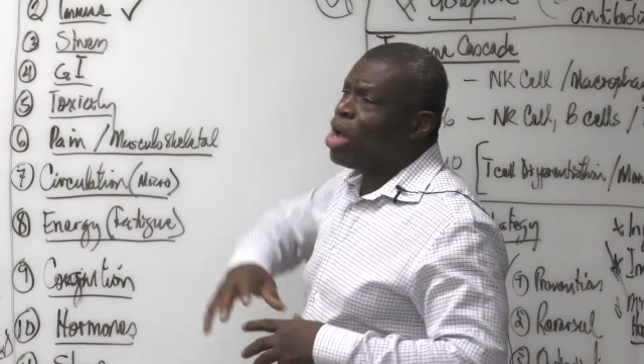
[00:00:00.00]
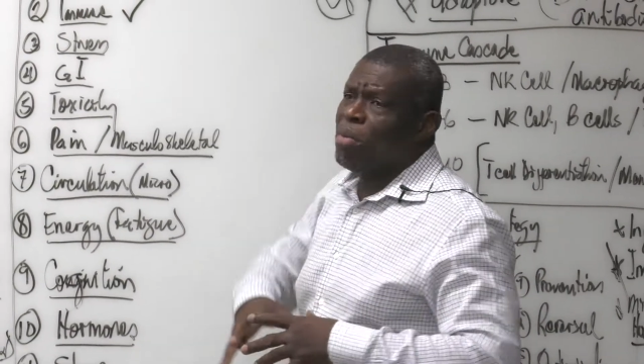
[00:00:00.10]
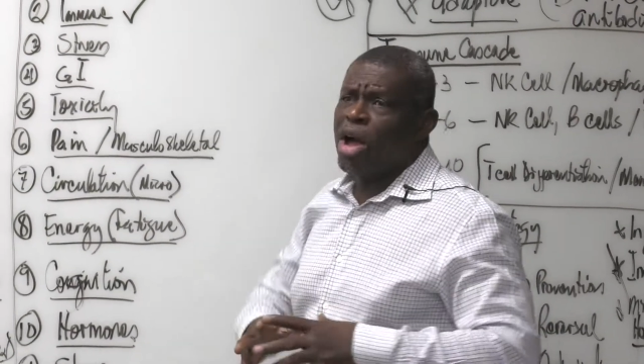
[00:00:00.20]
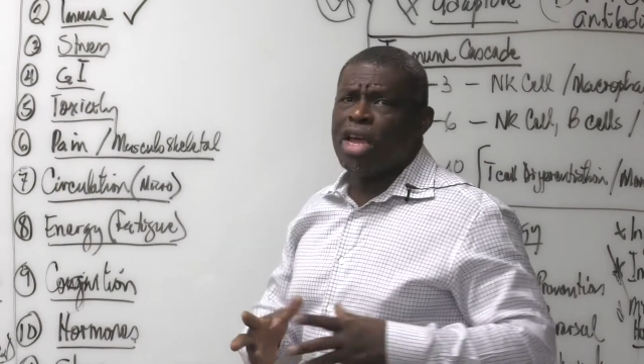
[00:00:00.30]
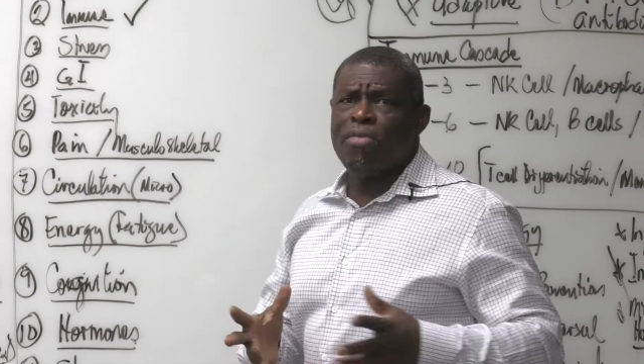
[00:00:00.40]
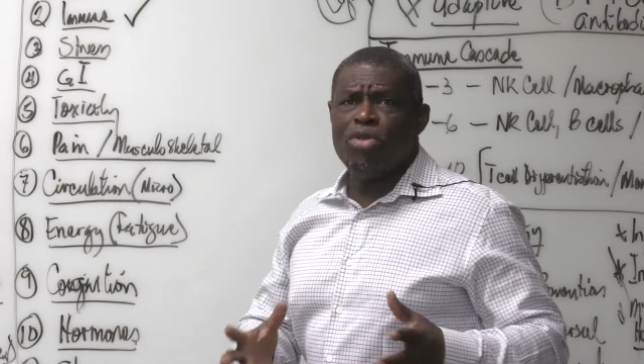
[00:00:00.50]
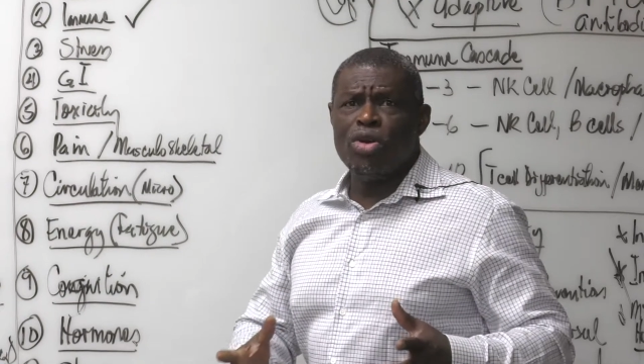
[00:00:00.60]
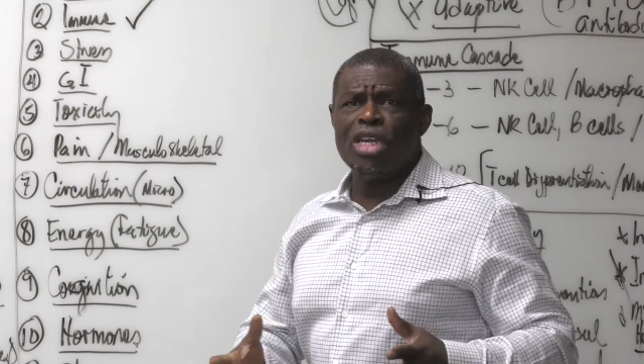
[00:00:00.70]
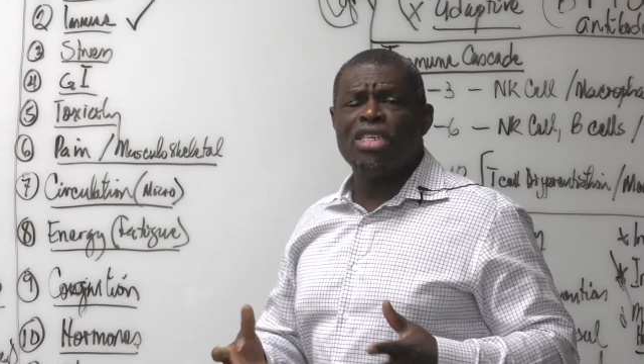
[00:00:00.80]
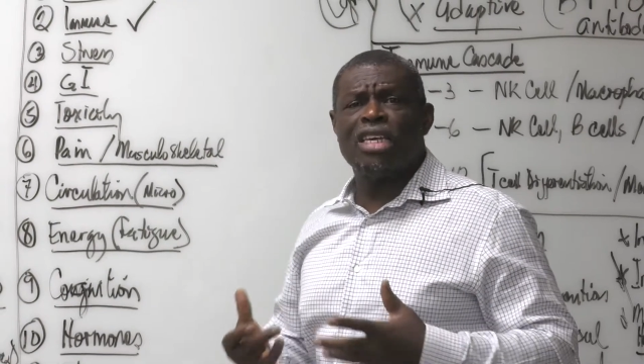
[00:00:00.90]
about
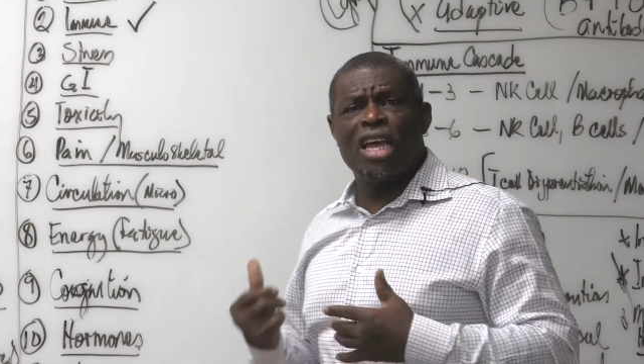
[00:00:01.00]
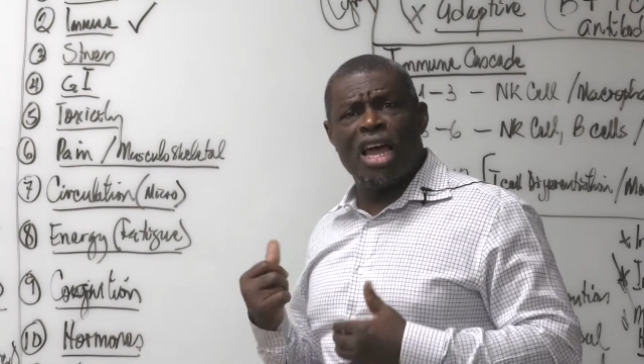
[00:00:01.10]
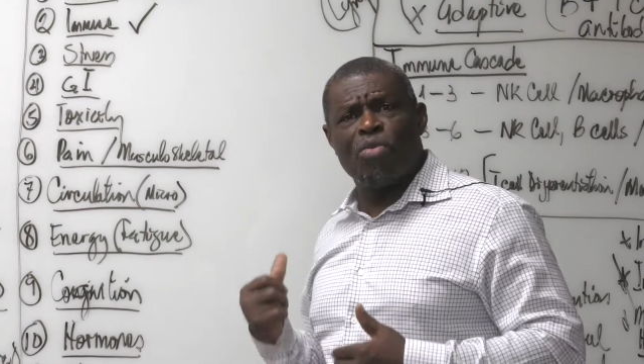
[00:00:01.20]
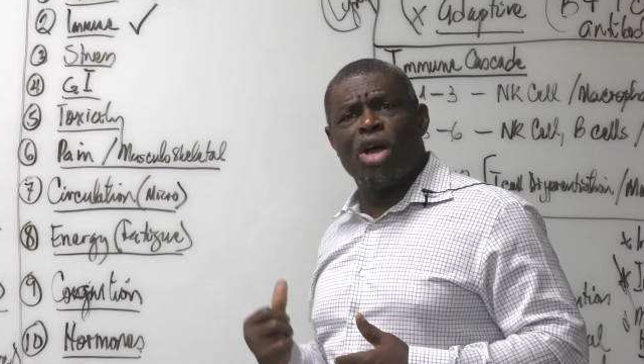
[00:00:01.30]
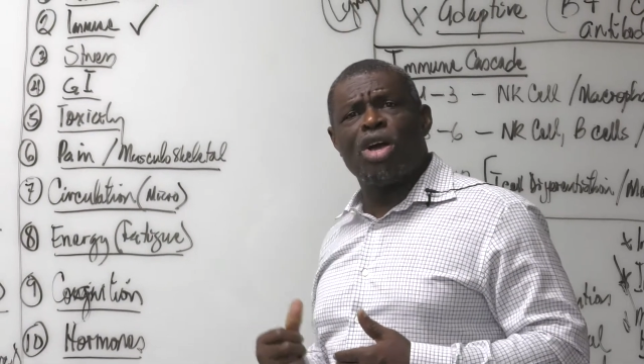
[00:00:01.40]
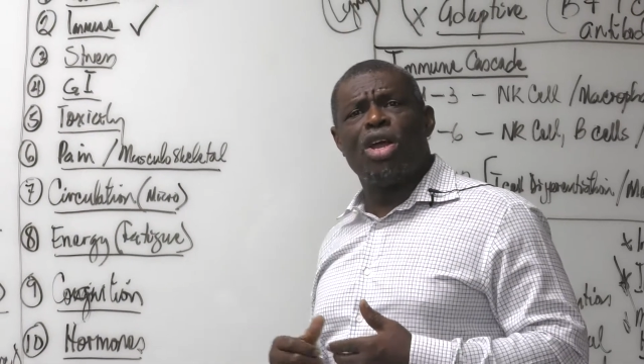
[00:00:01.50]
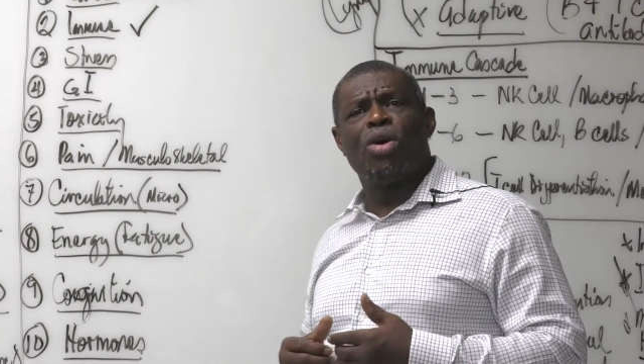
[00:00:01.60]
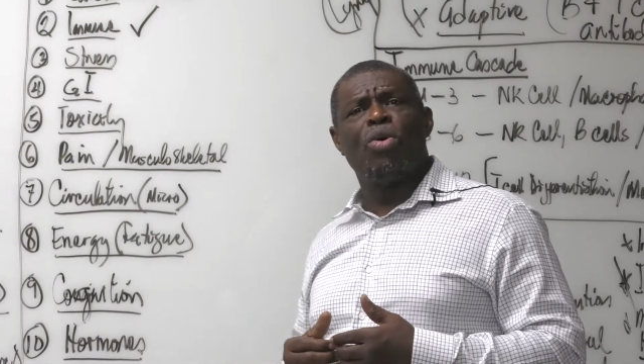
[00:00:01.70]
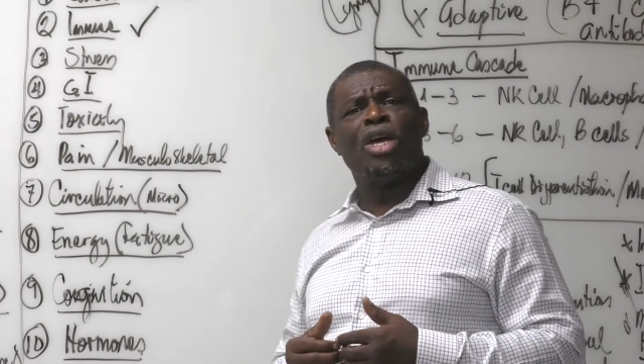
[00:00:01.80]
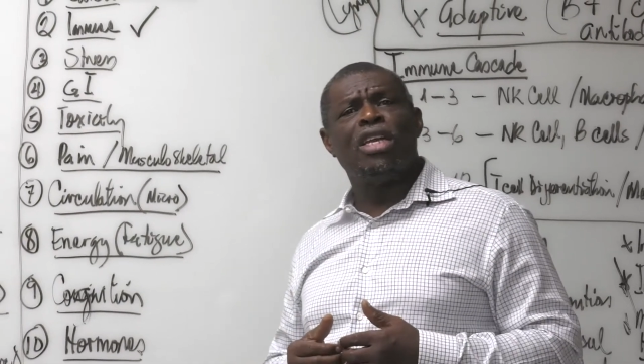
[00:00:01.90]
immunity, and we're going to
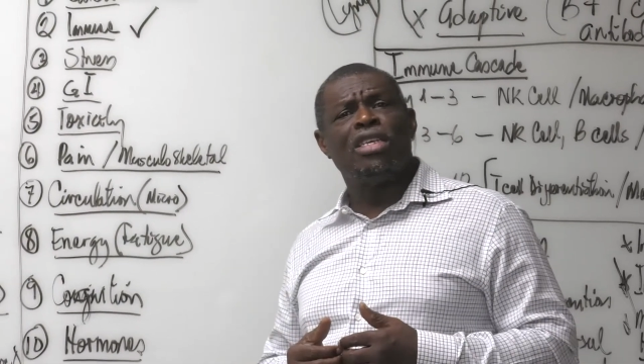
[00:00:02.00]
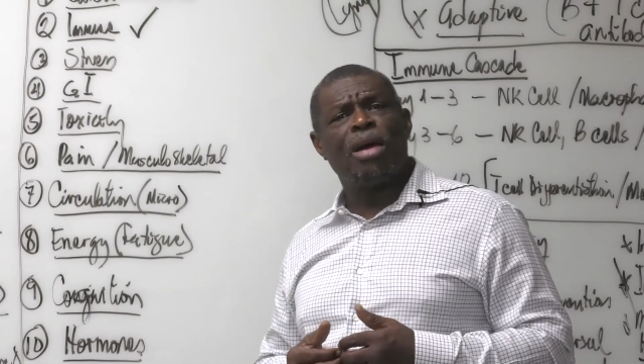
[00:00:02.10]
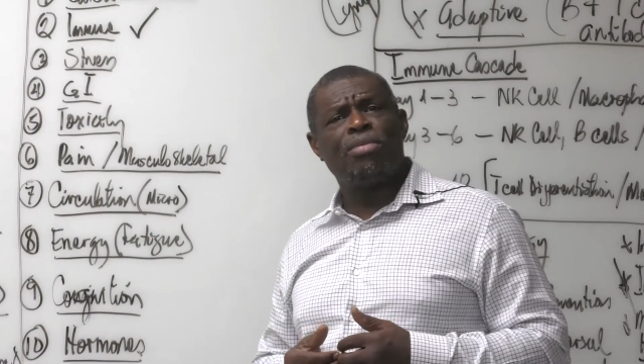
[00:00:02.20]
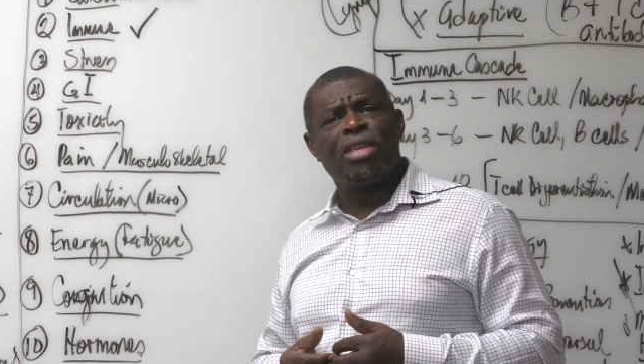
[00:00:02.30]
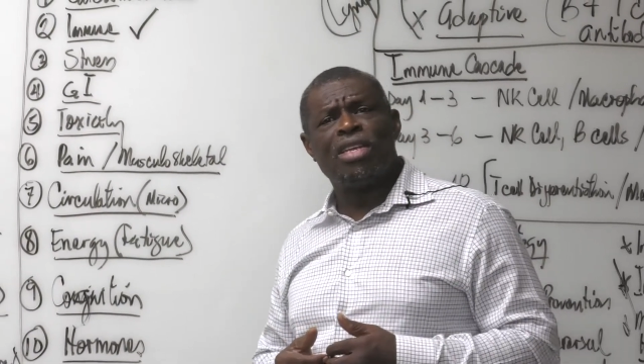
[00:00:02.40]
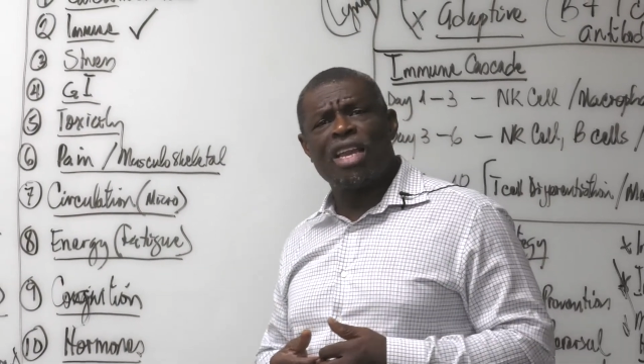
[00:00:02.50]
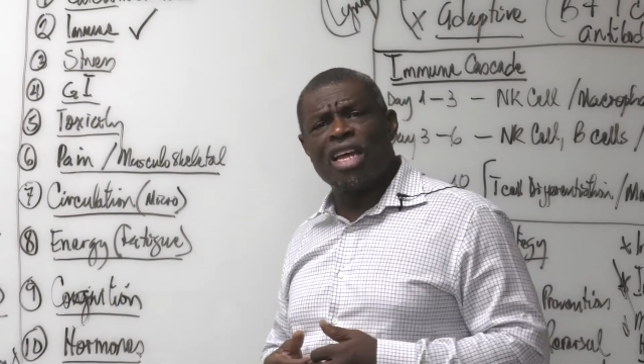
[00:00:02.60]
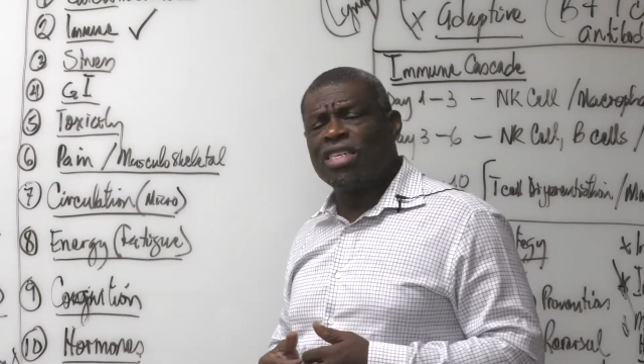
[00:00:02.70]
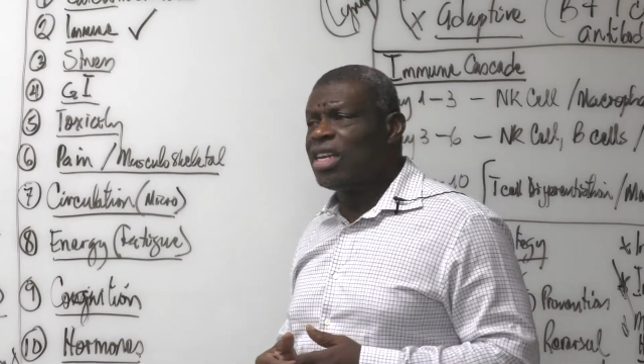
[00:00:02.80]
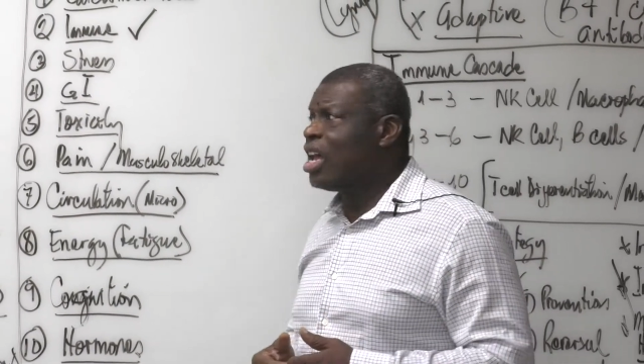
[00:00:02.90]
go in depth into
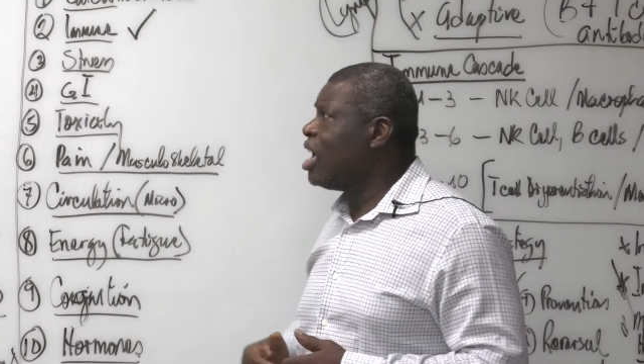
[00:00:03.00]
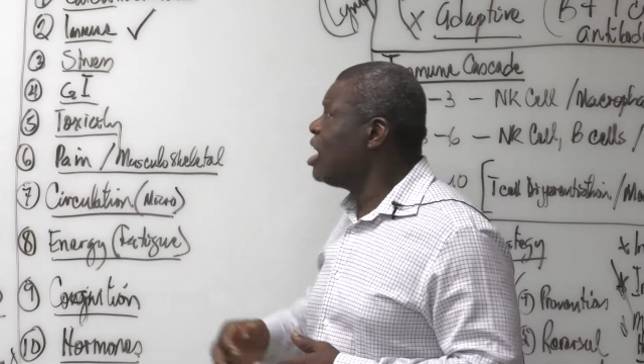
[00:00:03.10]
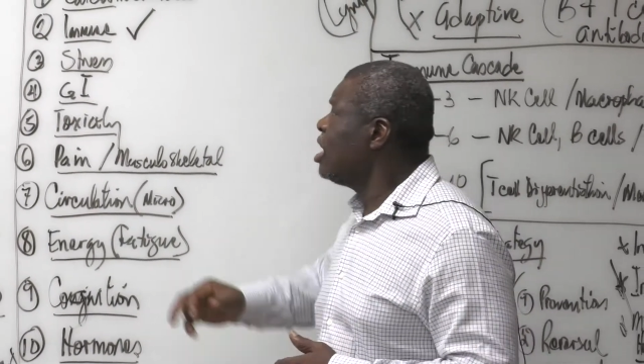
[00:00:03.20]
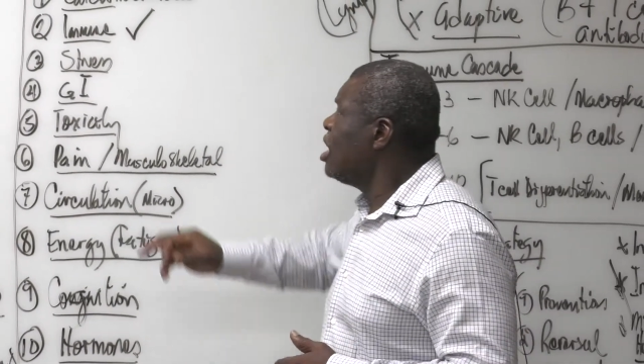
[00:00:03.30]
that today.